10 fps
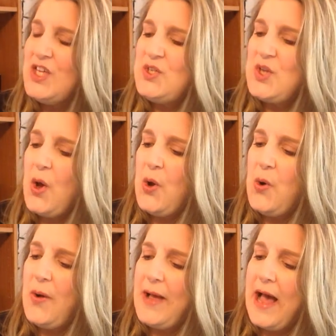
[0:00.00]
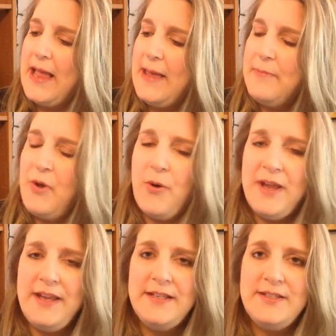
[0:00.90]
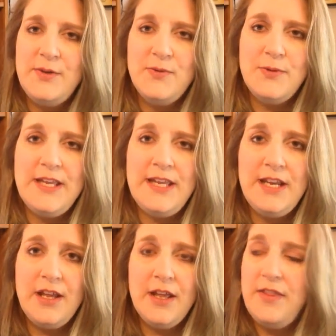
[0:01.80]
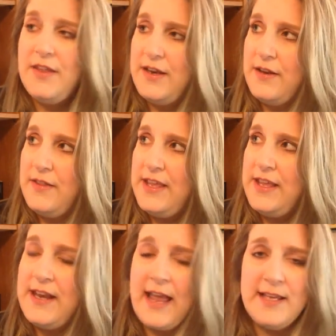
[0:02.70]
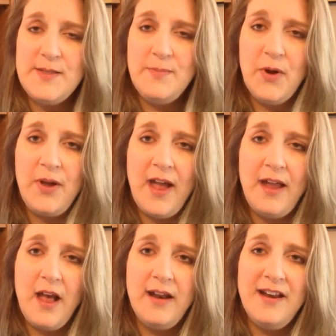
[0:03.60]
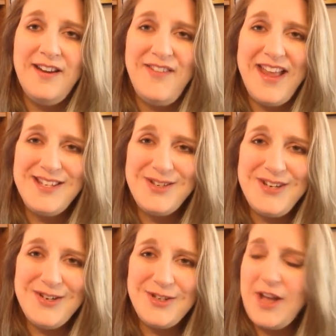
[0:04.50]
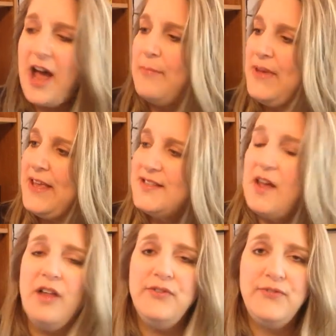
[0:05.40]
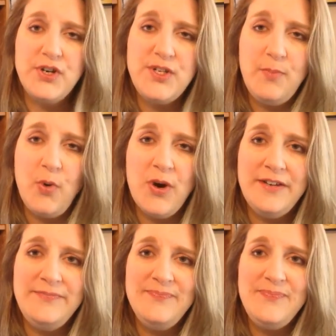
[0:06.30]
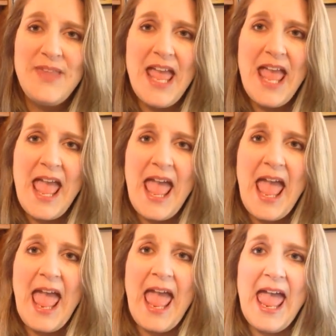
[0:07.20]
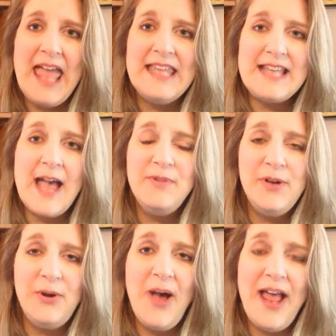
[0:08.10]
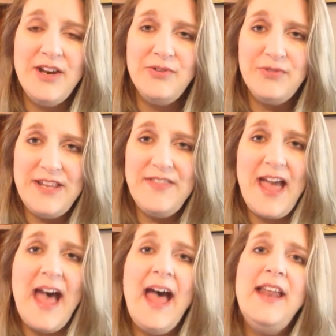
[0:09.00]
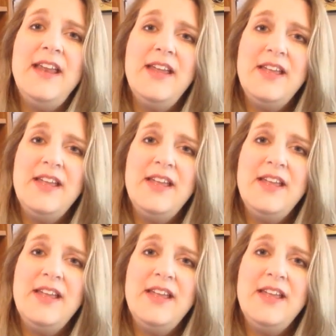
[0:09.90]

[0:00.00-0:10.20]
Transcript: So I am going to read the next book. I got an advanced reader's copy. It's called Firstborn. And I'm going to go ahead and read that